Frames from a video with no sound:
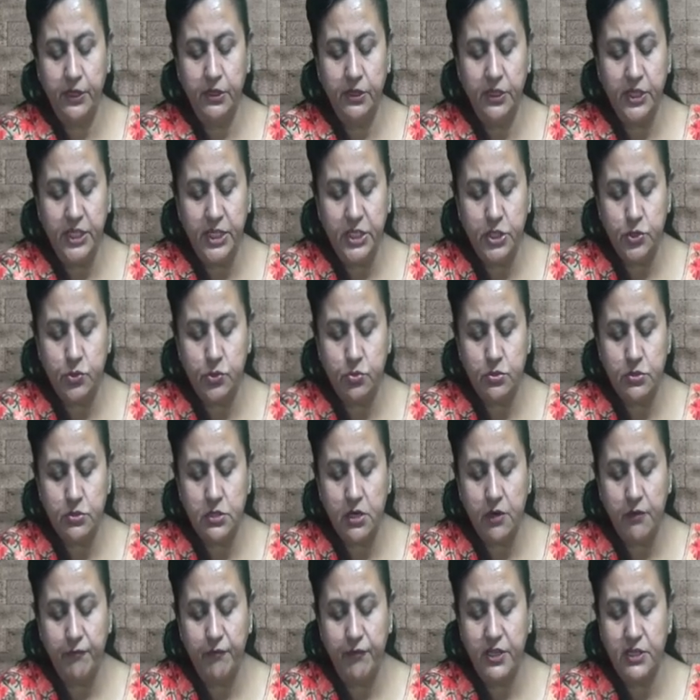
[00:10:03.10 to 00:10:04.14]
these two
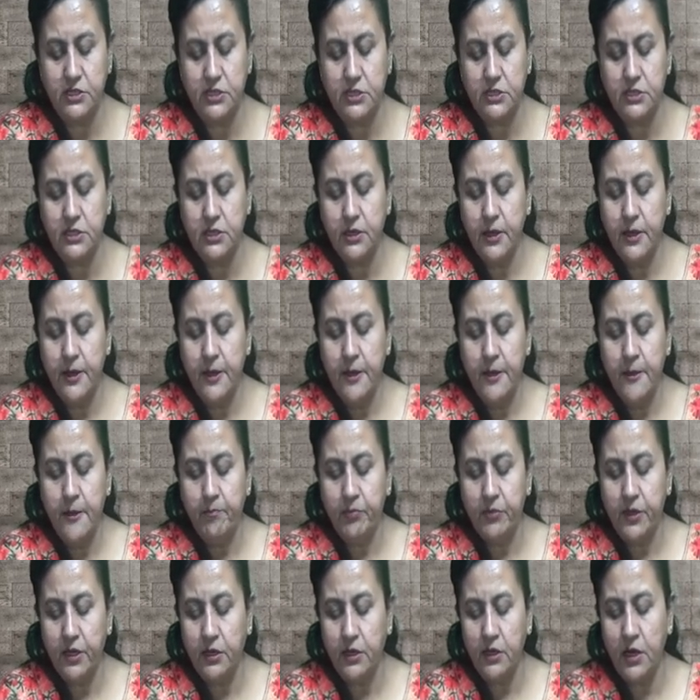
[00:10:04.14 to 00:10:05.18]
surfaces,
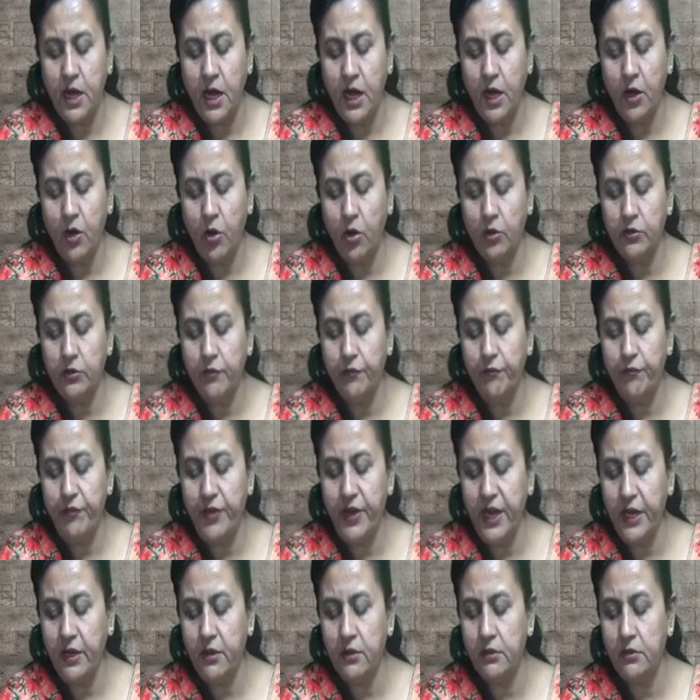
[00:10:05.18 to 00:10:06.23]
the car or the
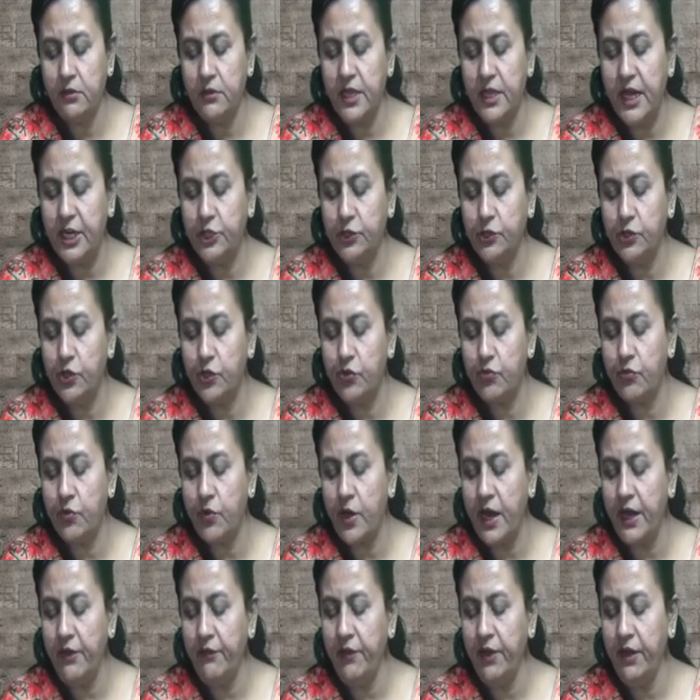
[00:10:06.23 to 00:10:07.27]
vehicle that you're
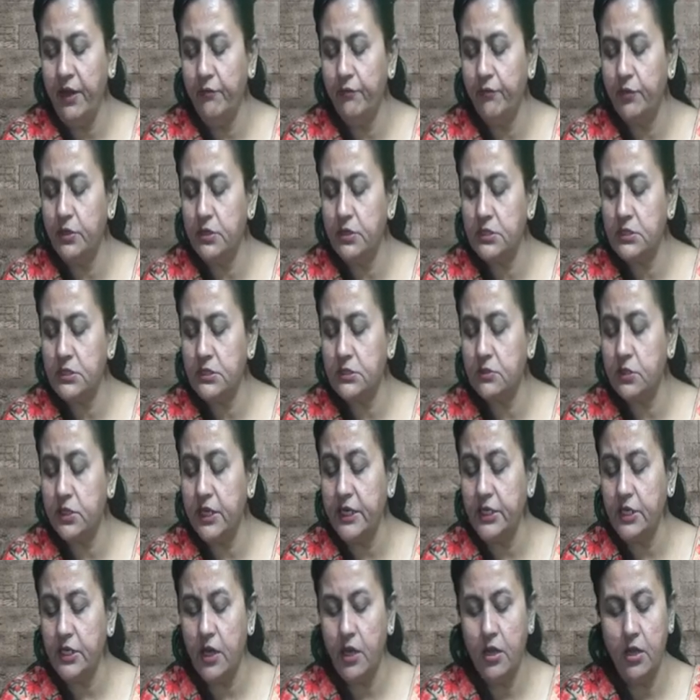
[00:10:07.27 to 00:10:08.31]
driving would
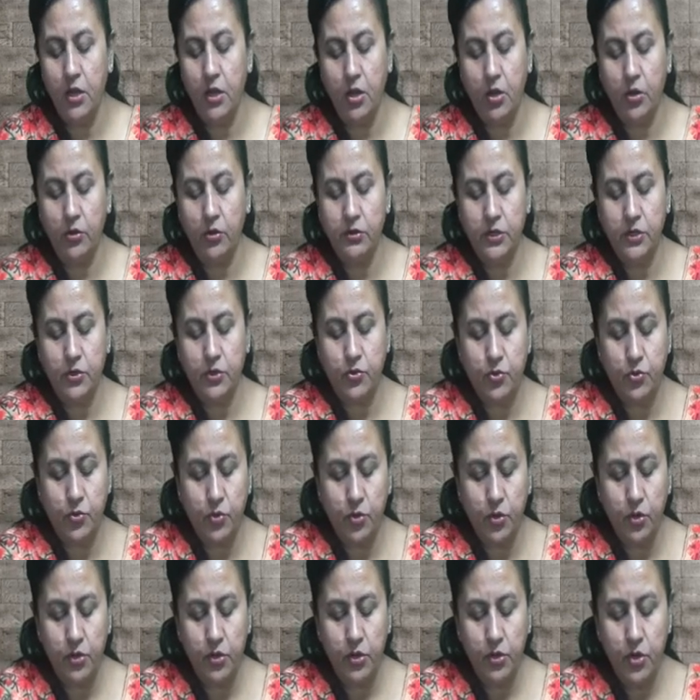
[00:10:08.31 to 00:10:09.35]
skid along the
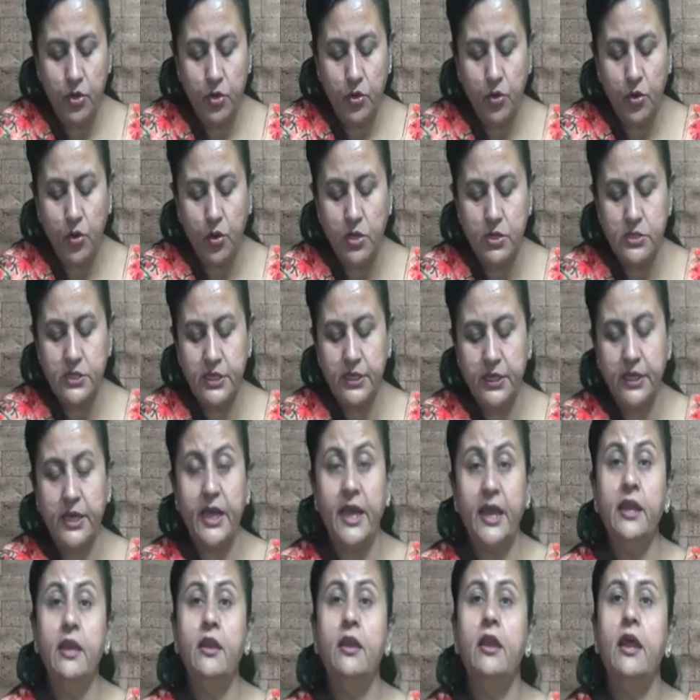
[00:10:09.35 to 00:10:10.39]
road, causing
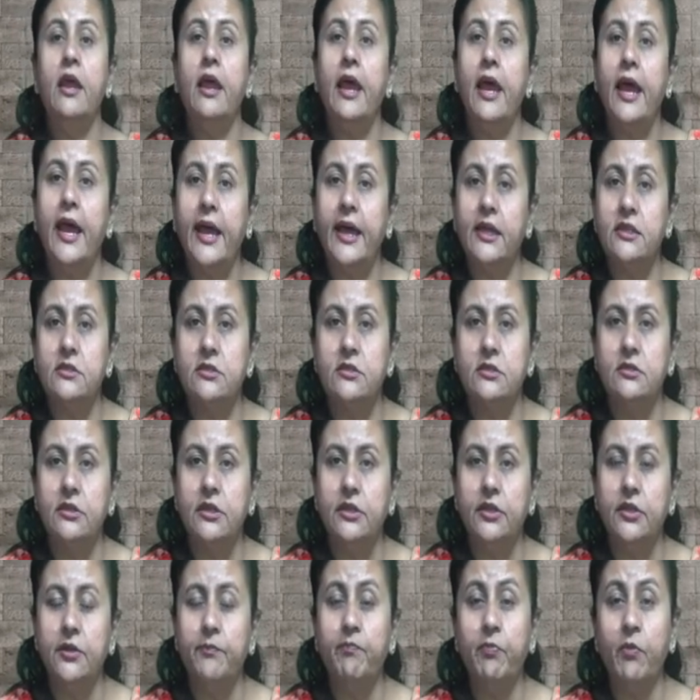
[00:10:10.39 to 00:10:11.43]
an
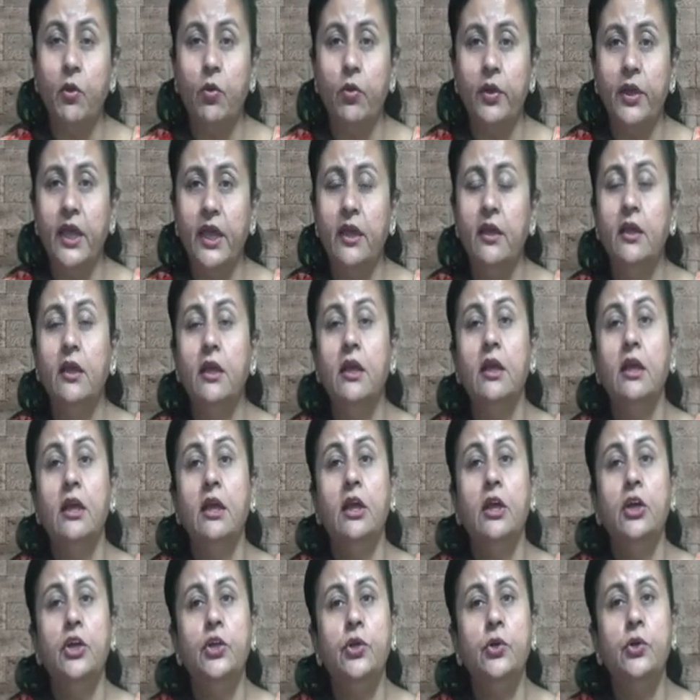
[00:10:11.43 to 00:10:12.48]
accident. Okay,
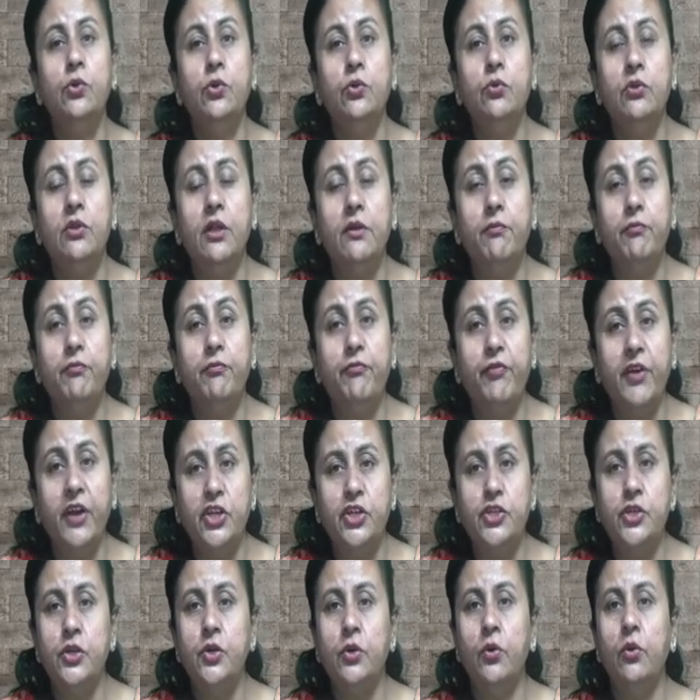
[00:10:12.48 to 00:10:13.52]
due to the
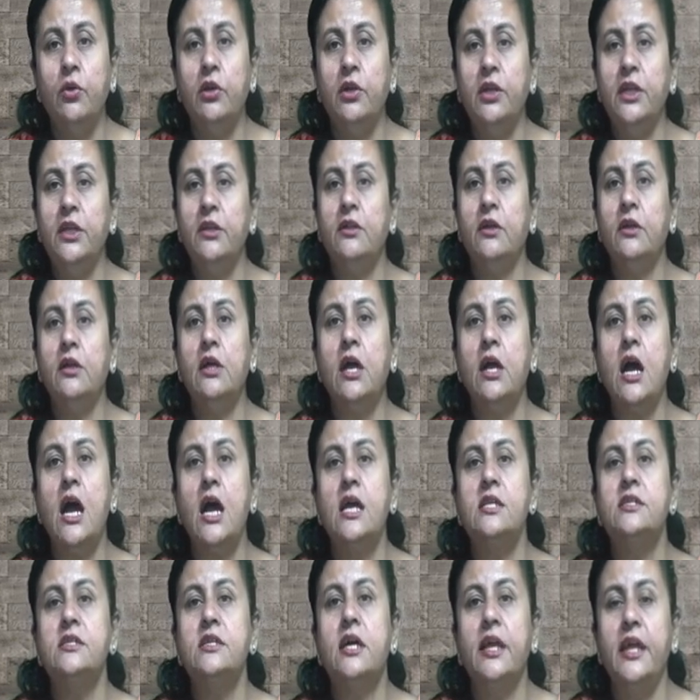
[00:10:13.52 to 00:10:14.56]
friction only, the
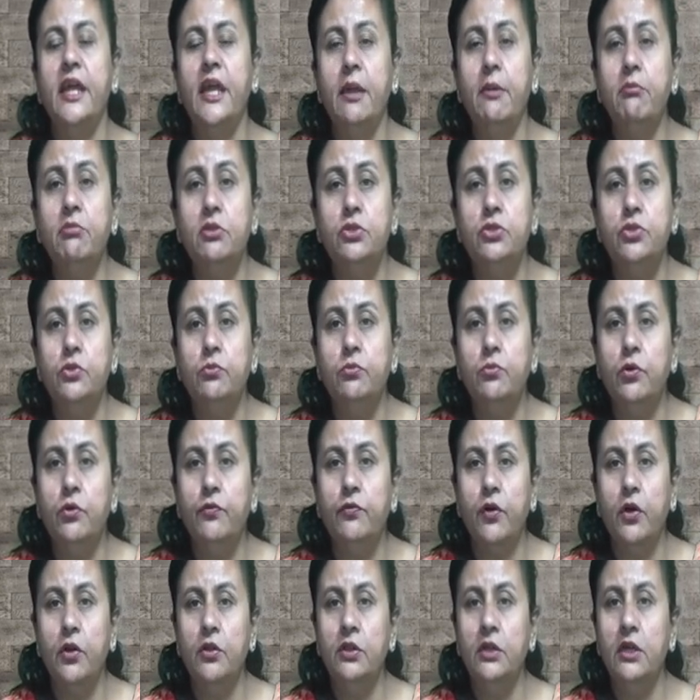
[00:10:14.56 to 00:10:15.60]
cars are able to
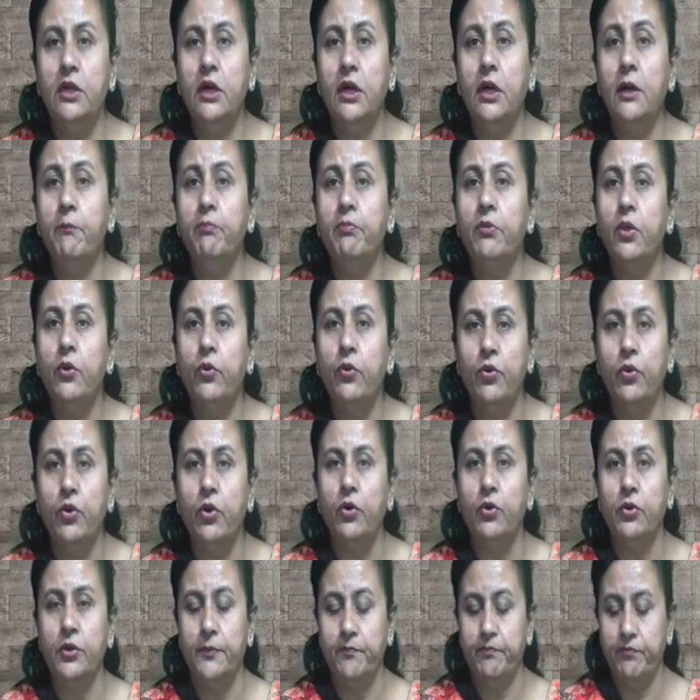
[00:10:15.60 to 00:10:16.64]
move on the
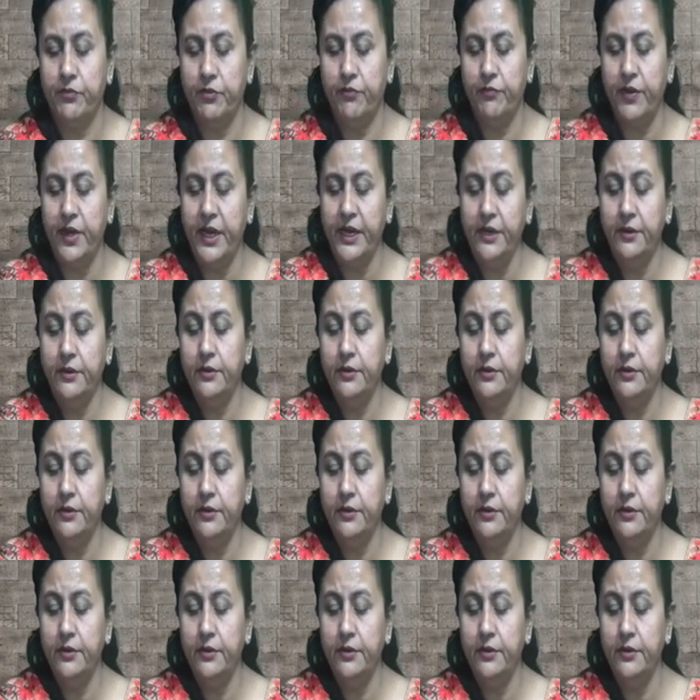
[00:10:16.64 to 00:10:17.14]
road. Fine.